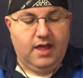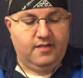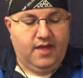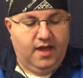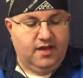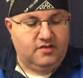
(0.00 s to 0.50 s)

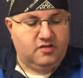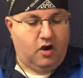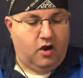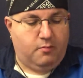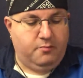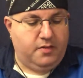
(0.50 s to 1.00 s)
that is
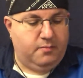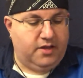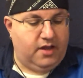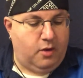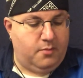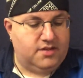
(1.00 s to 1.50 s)
our
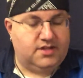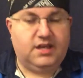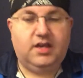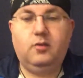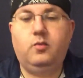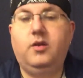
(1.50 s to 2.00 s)

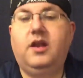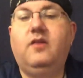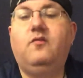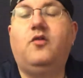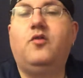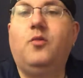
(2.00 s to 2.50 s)
Bibliomancy reading
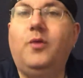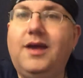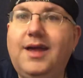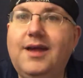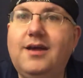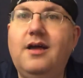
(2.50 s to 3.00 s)
for the
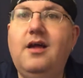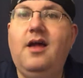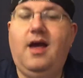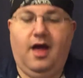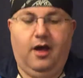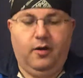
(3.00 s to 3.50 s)
week.
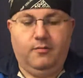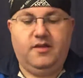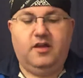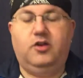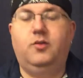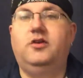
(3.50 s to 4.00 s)
I hope
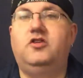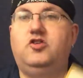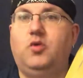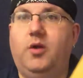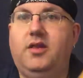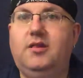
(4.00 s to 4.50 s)
that you
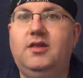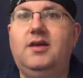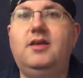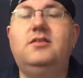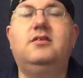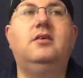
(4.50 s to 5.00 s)
enjoyed
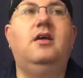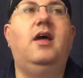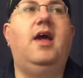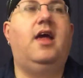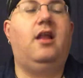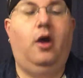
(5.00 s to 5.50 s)
this
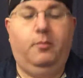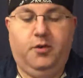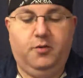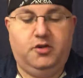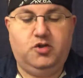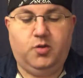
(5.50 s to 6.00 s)
and hope
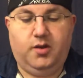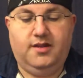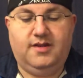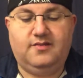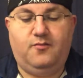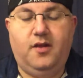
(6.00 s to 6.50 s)
you enjoyed
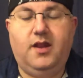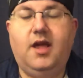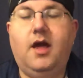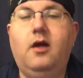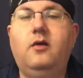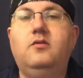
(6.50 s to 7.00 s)
these
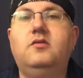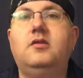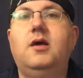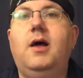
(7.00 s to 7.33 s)
videos.